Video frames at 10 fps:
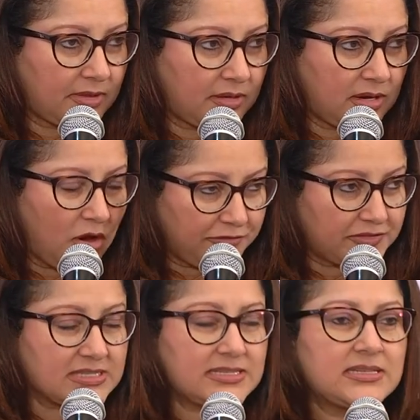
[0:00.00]

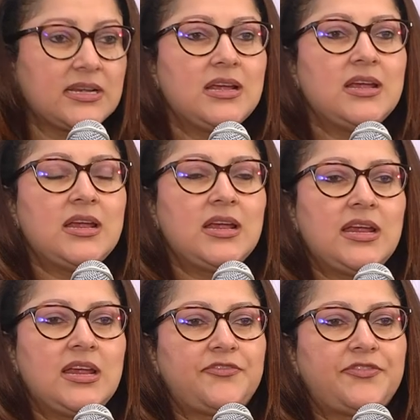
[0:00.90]
office,
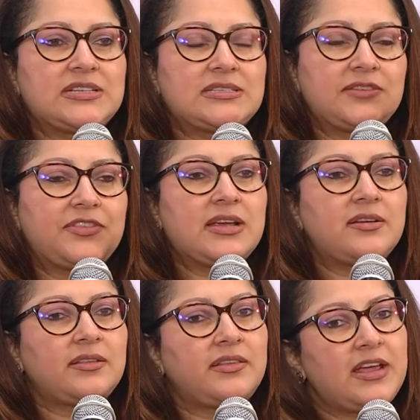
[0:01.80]
if
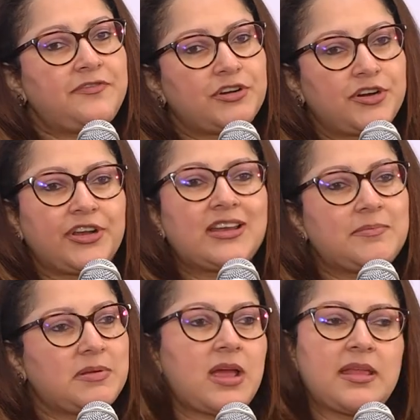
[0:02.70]
they're there for
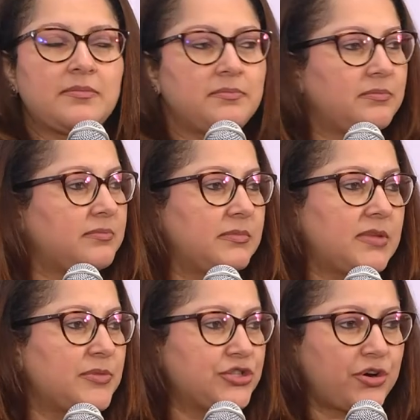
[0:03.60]
curriculum and the
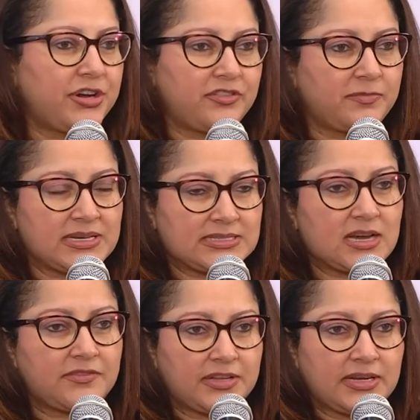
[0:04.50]
majority of my
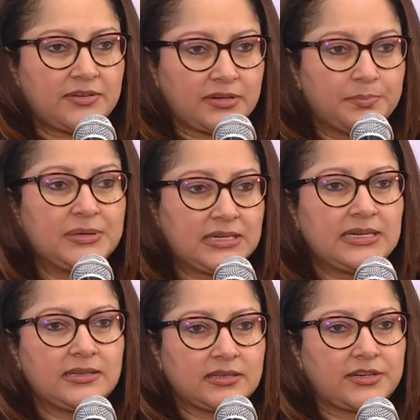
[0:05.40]
staff are there
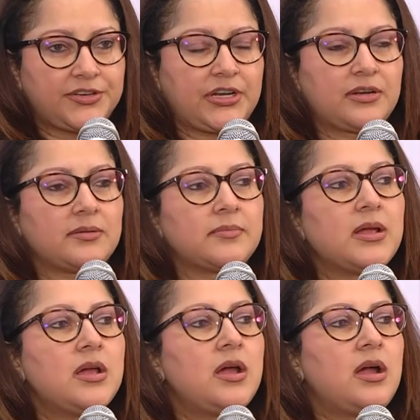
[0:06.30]
building the curriculum,
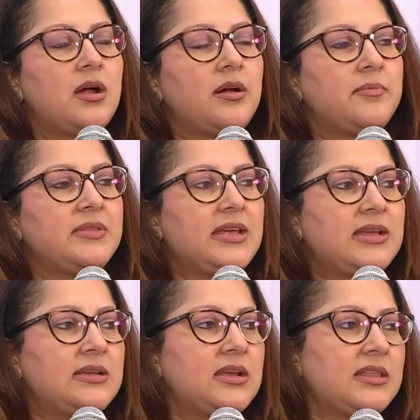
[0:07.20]

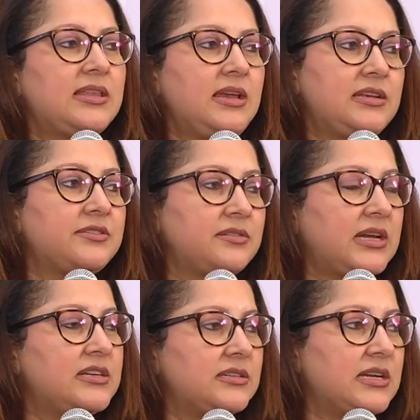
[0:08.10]
then they
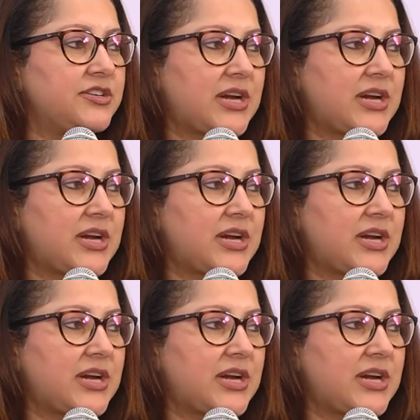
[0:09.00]
interact